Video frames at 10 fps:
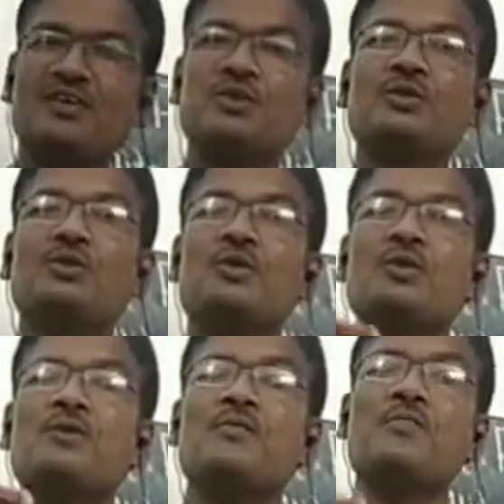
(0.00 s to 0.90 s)
To
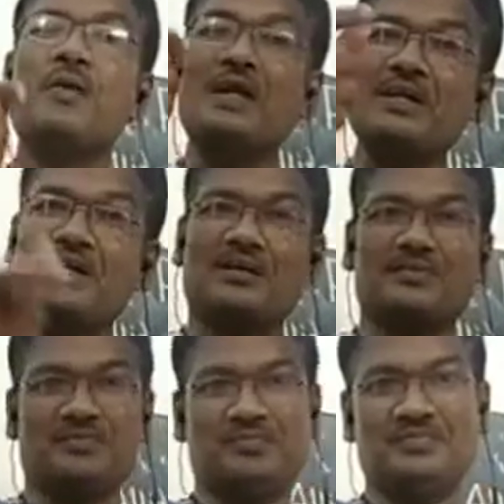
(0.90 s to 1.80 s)
look better,
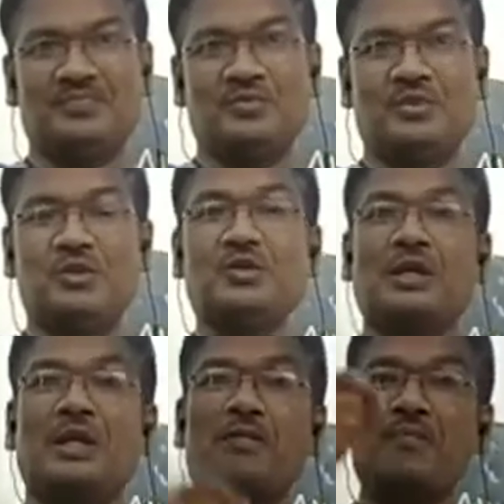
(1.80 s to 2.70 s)

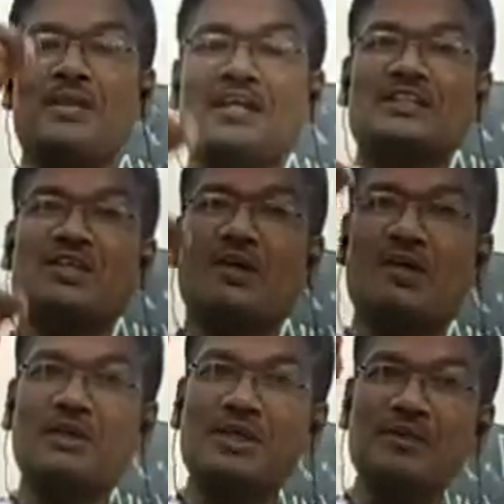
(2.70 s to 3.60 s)
to impress
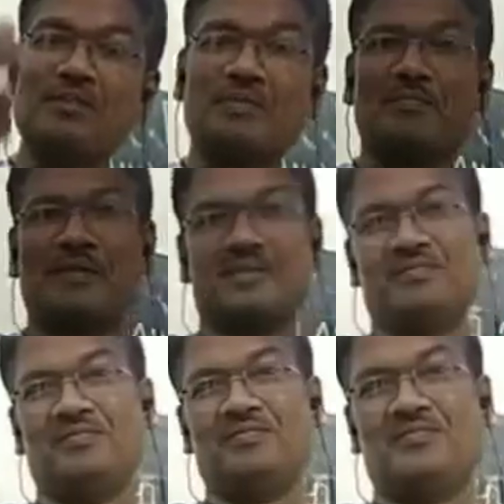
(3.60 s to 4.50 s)
other people.
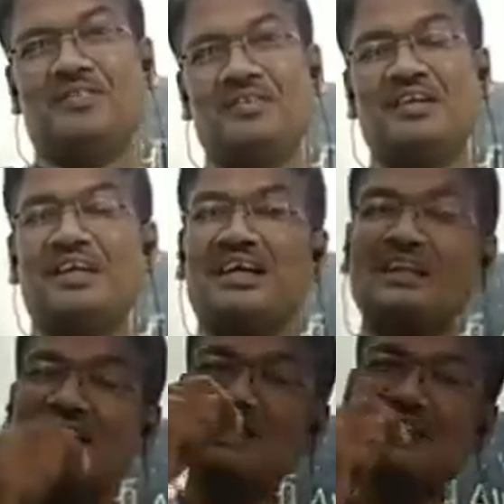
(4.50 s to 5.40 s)
In
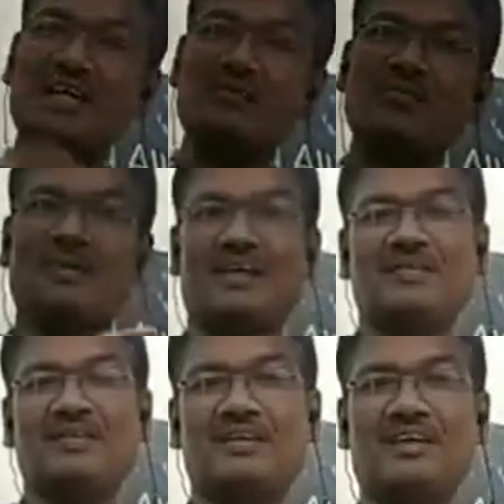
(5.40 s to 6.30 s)
the same
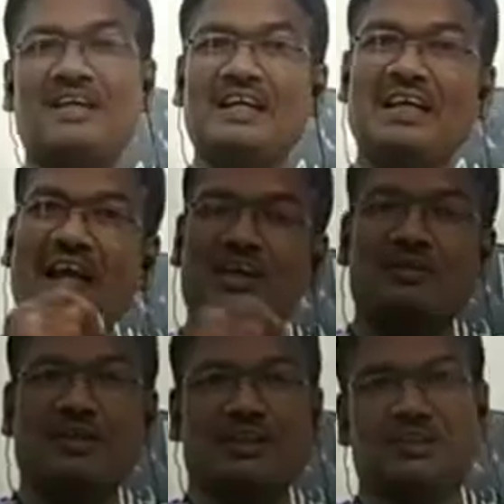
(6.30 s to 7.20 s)
way, in a
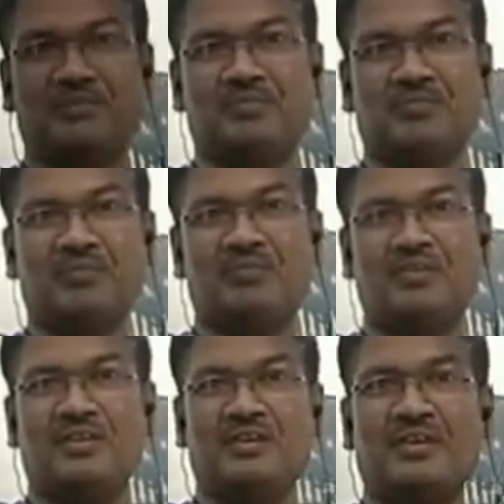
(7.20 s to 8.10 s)
language,
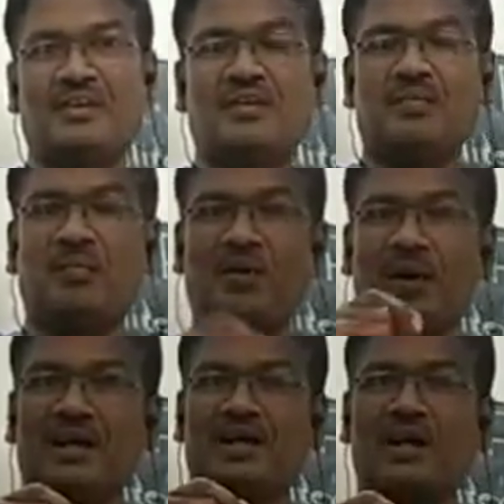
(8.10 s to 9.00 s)

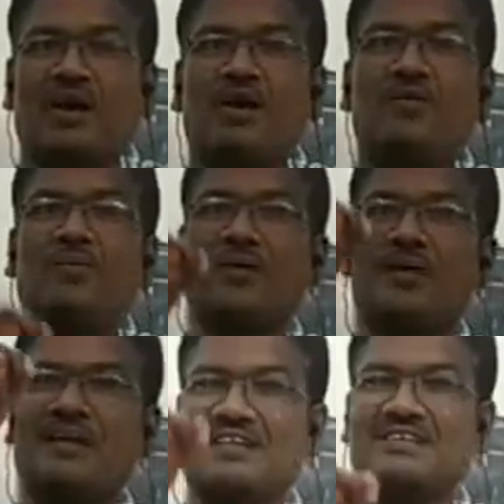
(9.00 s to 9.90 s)
poet or
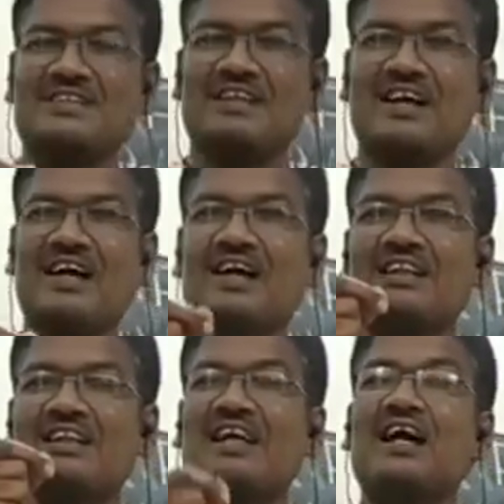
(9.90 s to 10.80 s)
poetess,
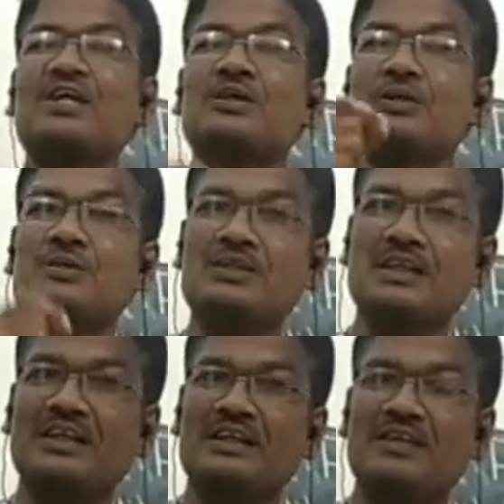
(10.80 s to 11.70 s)
they are
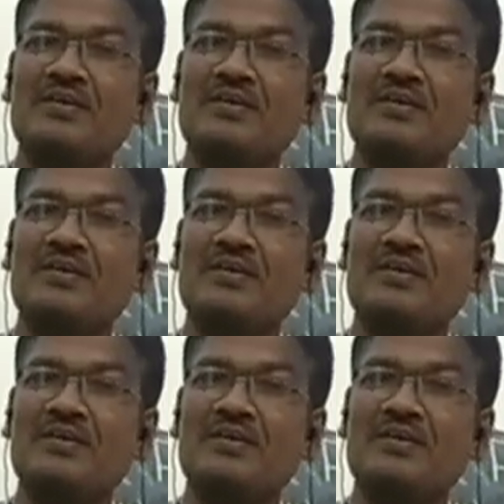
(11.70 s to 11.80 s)
using